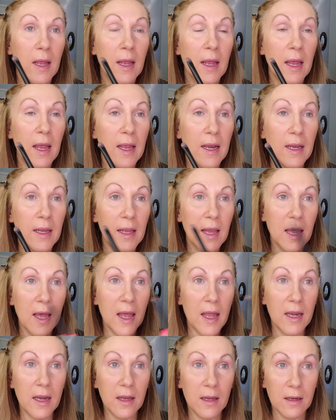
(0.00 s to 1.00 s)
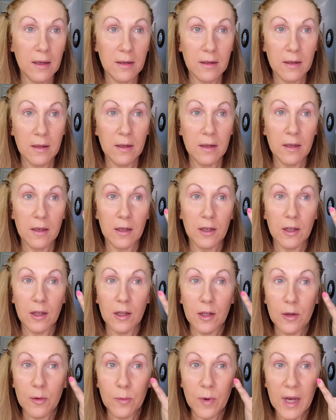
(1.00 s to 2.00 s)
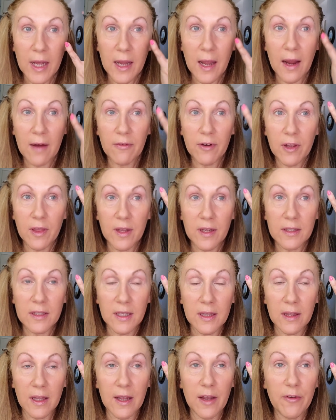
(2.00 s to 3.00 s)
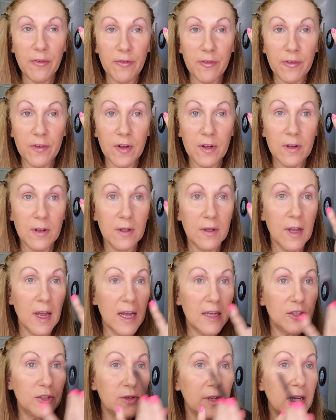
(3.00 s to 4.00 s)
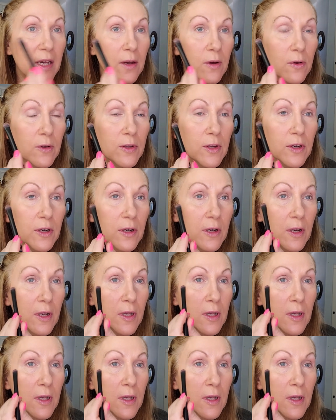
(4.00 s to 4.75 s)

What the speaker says: And again, you want everything to lift as you get older.